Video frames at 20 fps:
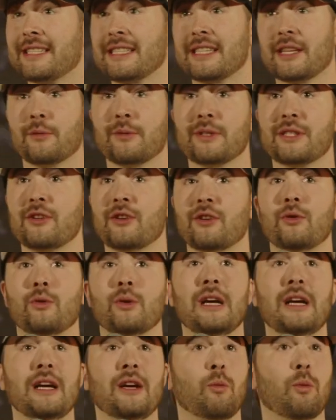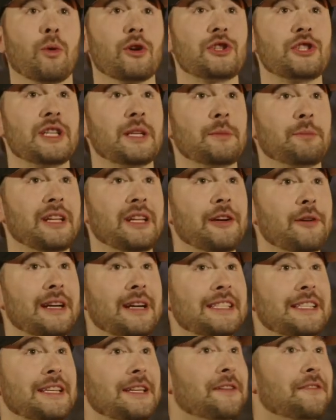There was no worship lyrics in the